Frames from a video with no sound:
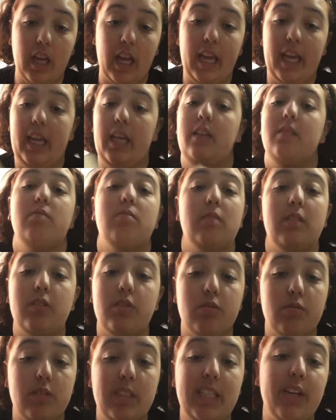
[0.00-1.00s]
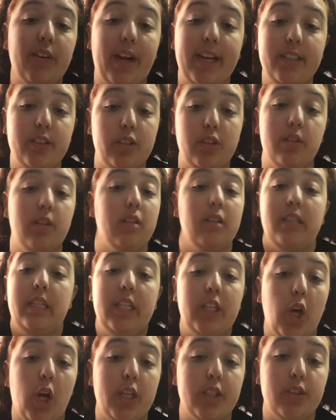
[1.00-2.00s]
a year 8 student,
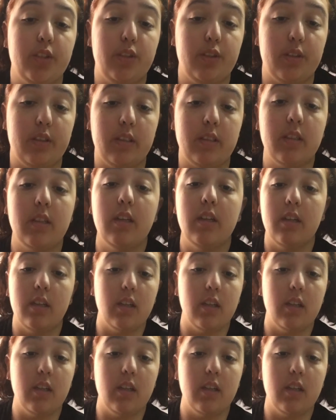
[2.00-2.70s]
year 9 student,